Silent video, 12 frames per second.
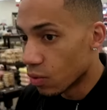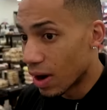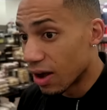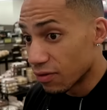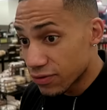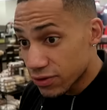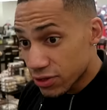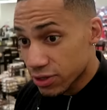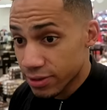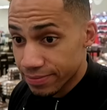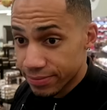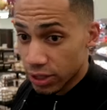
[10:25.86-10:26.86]

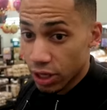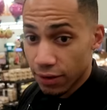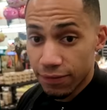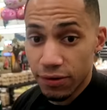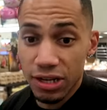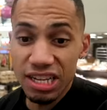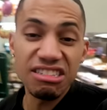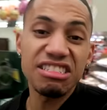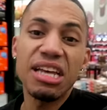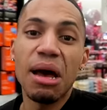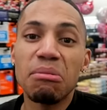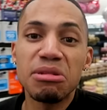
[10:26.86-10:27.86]
Ralph's. Looking for a little
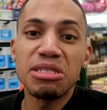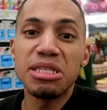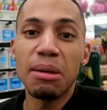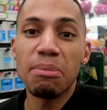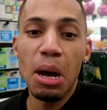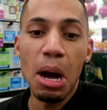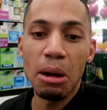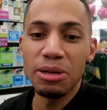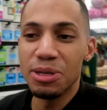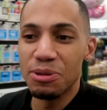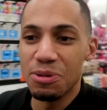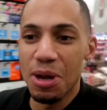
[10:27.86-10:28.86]
something to sip on,
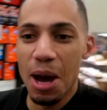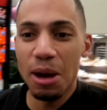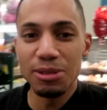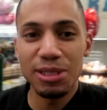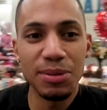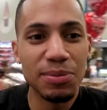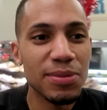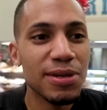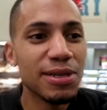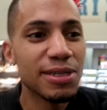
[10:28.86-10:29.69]
you know, some